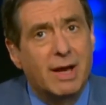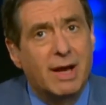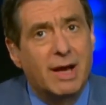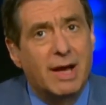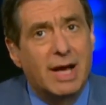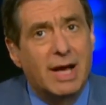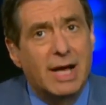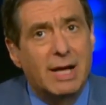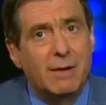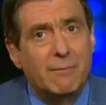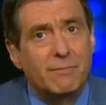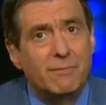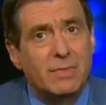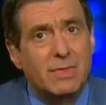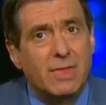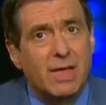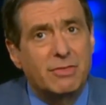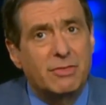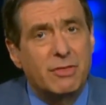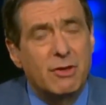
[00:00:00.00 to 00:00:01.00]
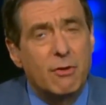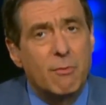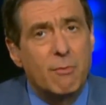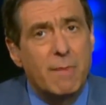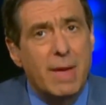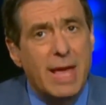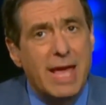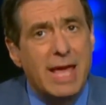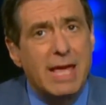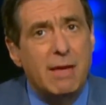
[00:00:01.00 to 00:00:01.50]
that there
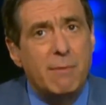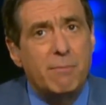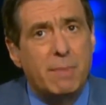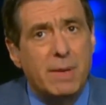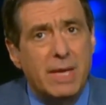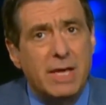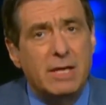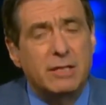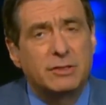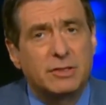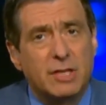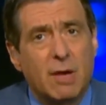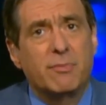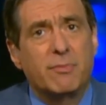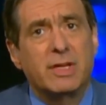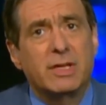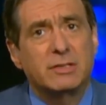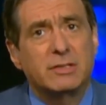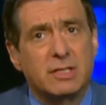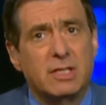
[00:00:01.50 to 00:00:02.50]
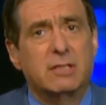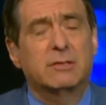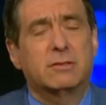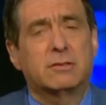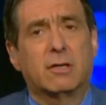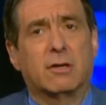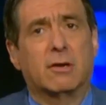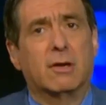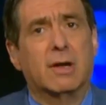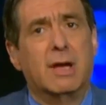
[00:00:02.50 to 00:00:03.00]
may be something
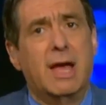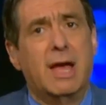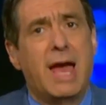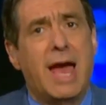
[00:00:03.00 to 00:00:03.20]
sinister.